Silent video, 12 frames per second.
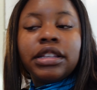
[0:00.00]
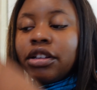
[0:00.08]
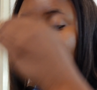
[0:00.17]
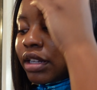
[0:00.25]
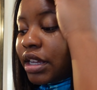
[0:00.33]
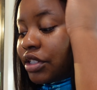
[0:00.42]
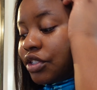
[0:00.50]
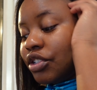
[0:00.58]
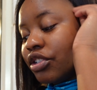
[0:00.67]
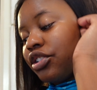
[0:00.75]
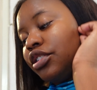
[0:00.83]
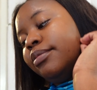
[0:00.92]
little lunch
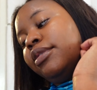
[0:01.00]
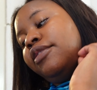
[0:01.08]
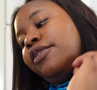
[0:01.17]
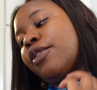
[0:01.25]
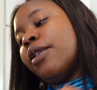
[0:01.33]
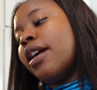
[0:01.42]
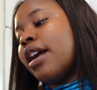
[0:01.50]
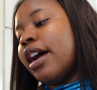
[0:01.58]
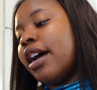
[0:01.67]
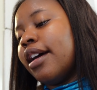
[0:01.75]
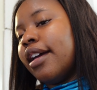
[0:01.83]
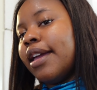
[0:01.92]
before
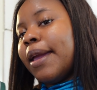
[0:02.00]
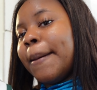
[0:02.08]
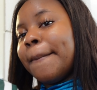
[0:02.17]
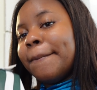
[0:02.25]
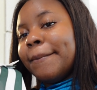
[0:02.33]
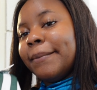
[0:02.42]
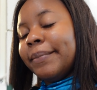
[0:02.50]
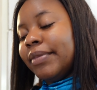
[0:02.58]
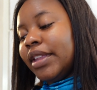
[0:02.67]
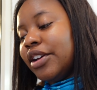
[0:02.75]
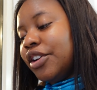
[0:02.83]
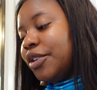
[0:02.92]
I
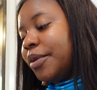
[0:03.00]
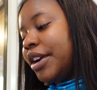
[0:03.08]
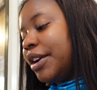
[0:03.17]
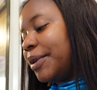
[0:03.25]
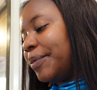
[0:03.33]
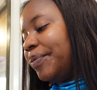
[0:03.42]
go to work.